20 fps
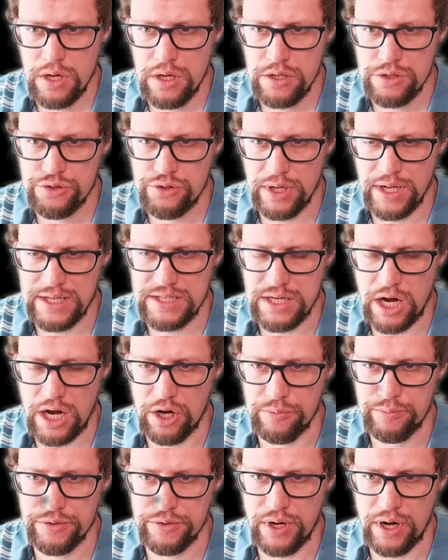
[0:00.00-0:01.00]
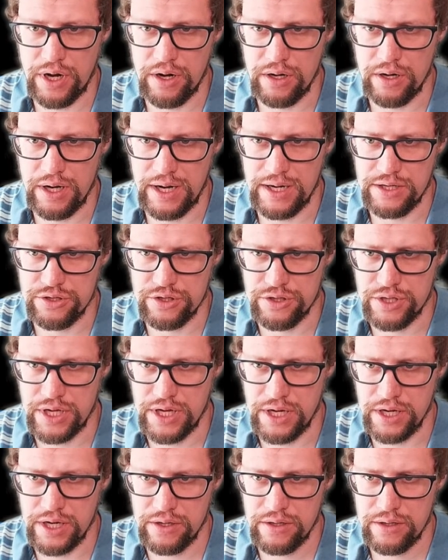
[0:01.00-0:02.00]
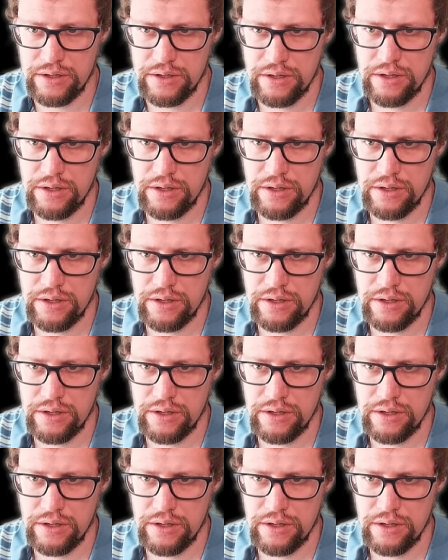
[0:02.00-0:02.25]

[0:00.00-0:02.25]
So let's output our line just here.